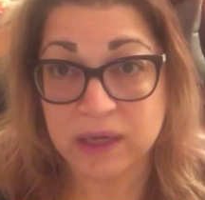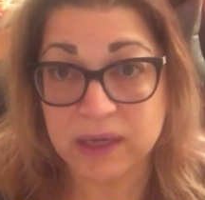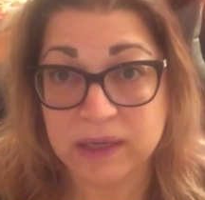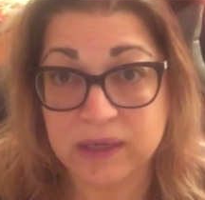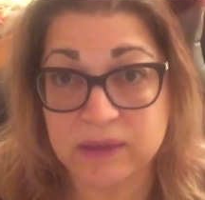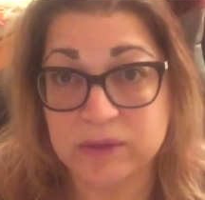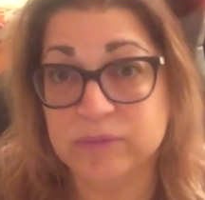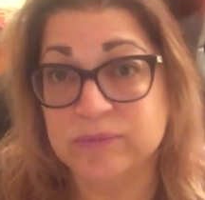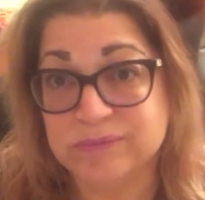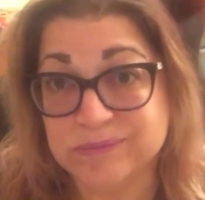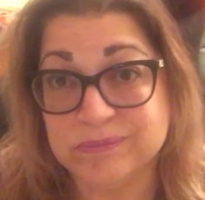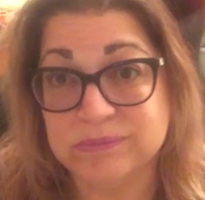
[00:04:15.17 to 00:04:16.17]
and
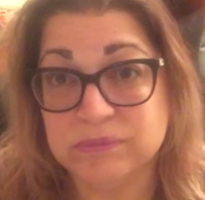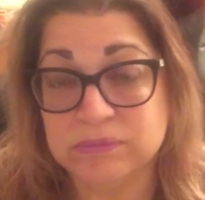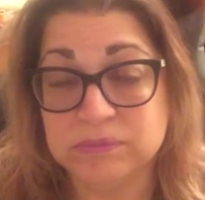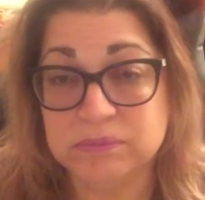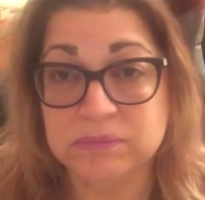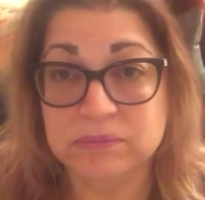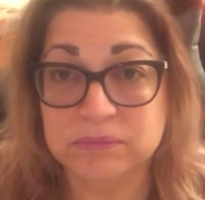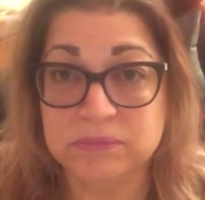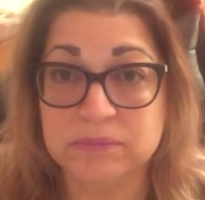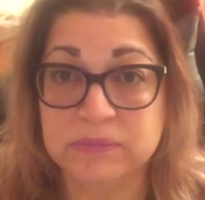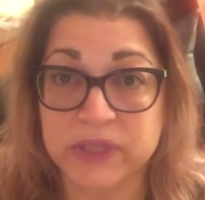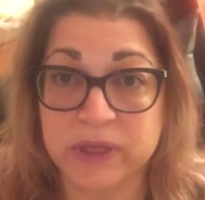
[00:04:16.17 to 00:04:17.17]

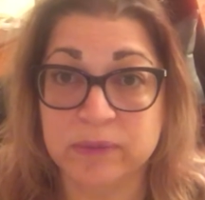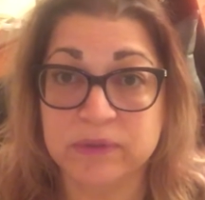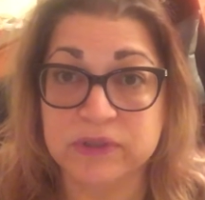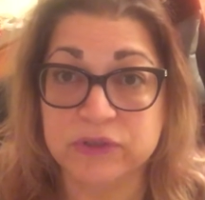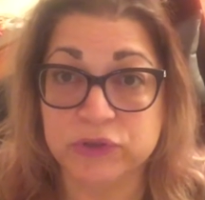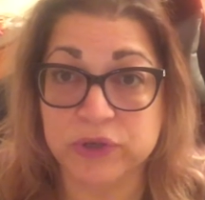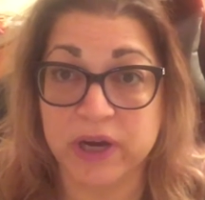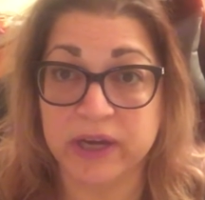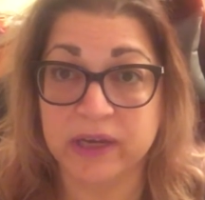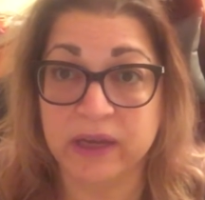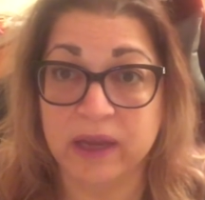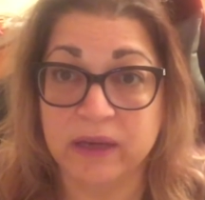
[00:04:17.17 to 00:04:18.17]
be able to try
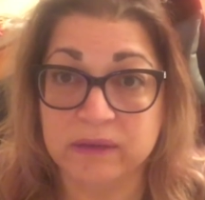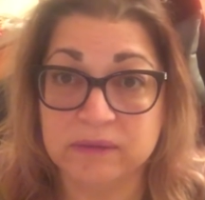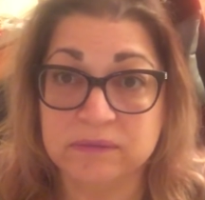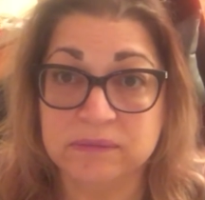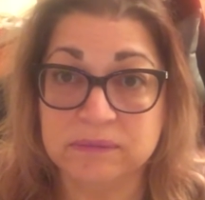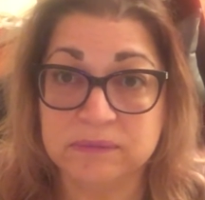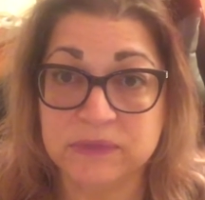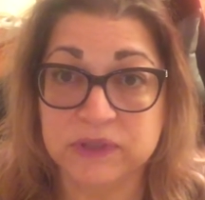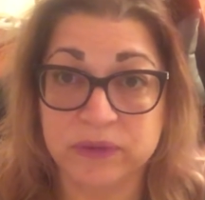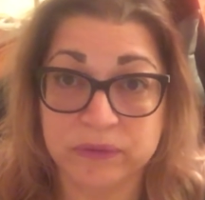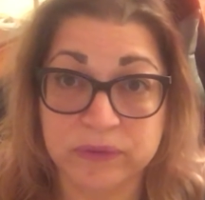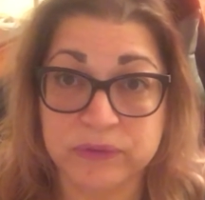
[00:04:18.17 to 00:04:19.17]
again.
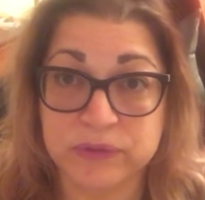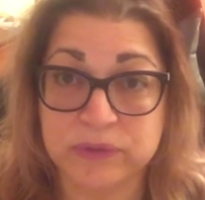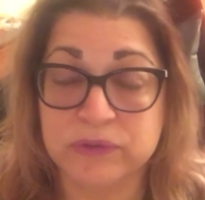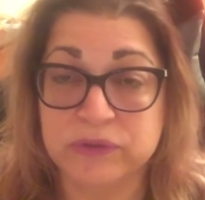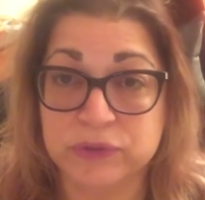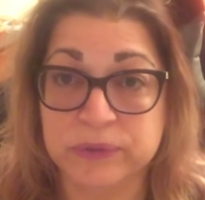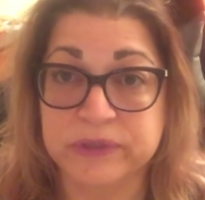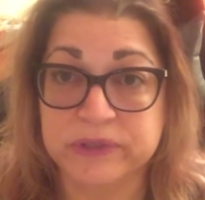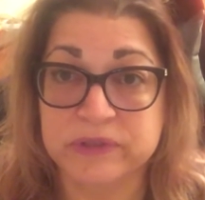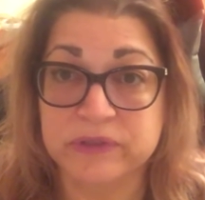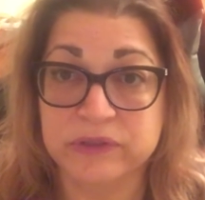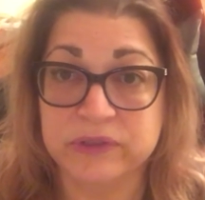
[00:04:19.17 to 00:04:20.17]
So those are the
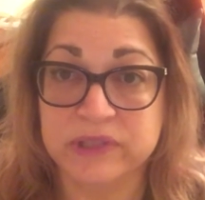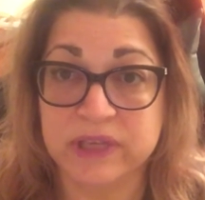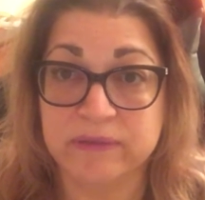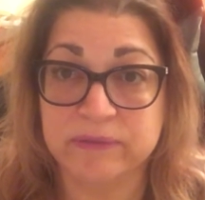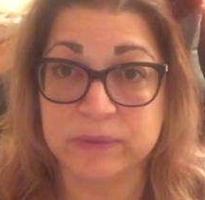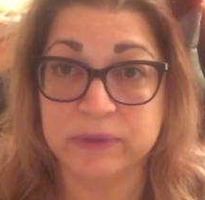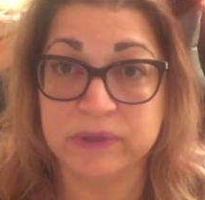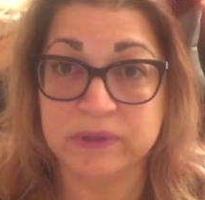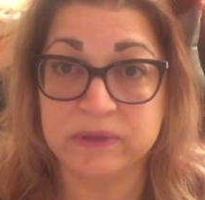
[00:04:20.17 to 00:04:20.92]
choices she's left with.